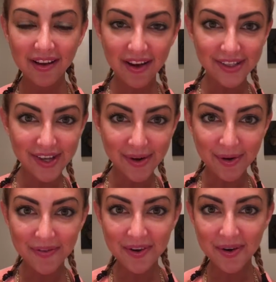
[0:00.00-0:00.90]
gosh, I don't
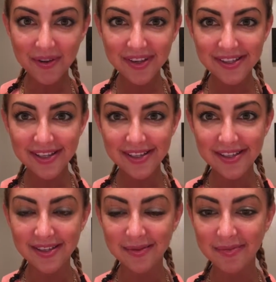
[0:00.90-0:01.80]
even know the
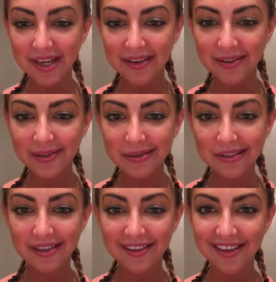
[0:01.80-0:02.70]
system. How
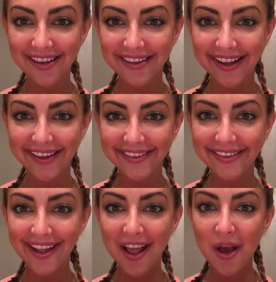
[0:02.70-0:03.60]
cool. Okay.
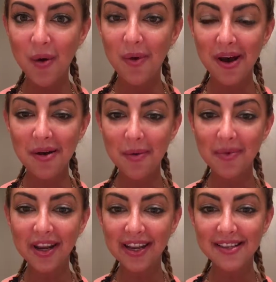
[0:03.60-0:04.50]
Well, I'm
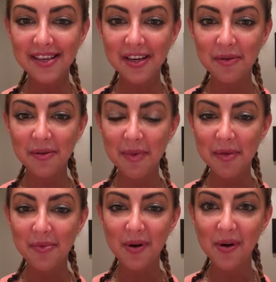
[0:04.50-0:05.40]
going to continue with my
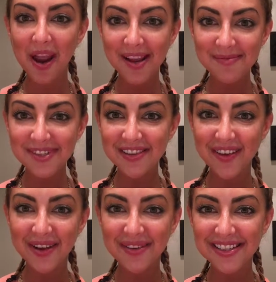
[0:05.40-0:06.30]
program, see if
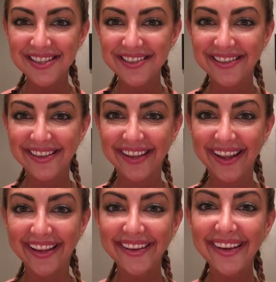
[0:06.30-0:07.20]
anyone tunes
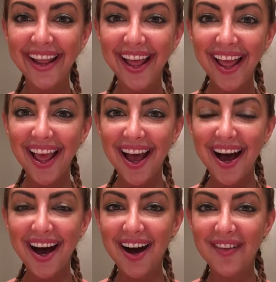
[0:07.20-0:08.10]
in.
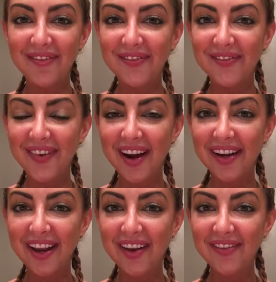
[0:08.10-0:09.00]
My
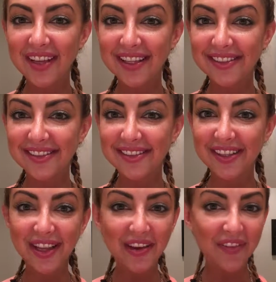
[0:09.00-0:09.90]
name is
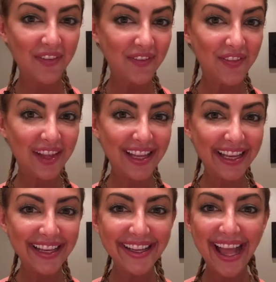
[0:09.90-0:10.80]
Jilly from
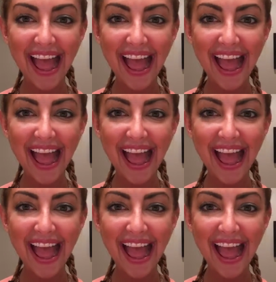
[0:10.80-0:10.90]
Philly,